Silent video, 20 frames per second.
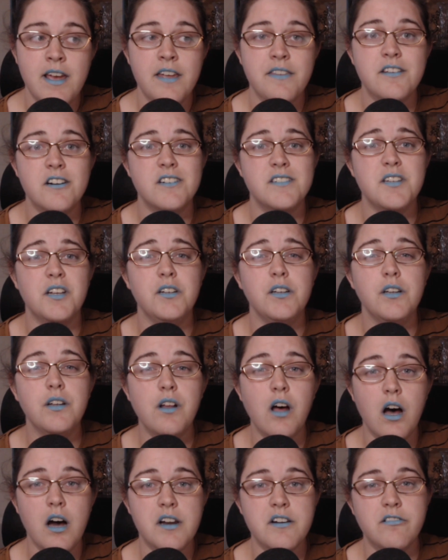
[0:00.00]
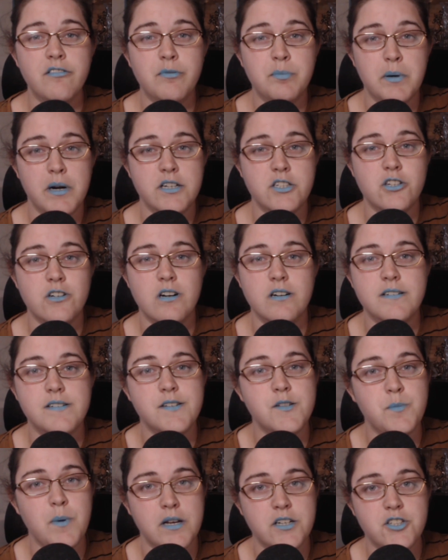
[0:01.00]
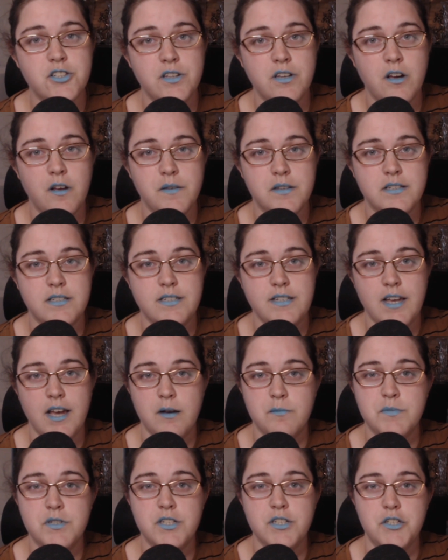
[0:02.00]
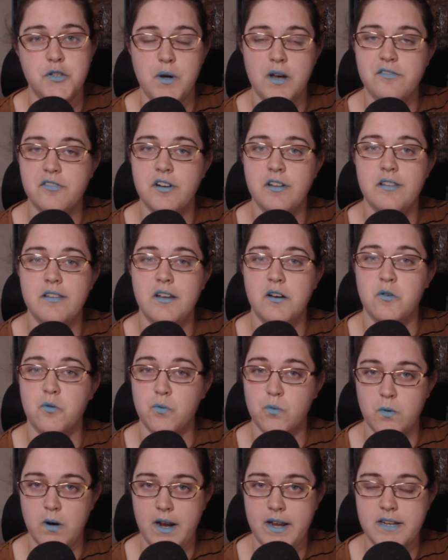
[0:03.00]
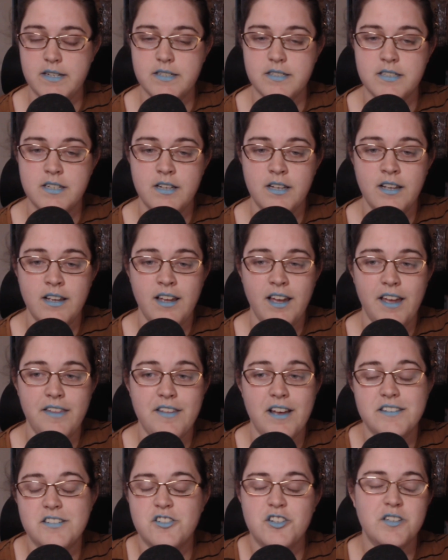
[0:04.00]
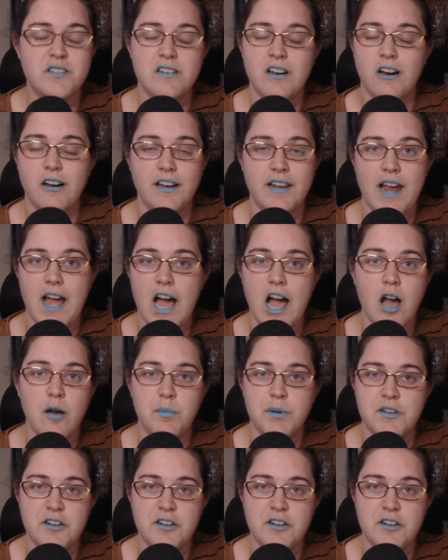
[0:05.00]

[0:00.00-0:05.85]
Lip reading: and there is a lot of pressure, especially on the DM, to do everything right. And that's just not going to happen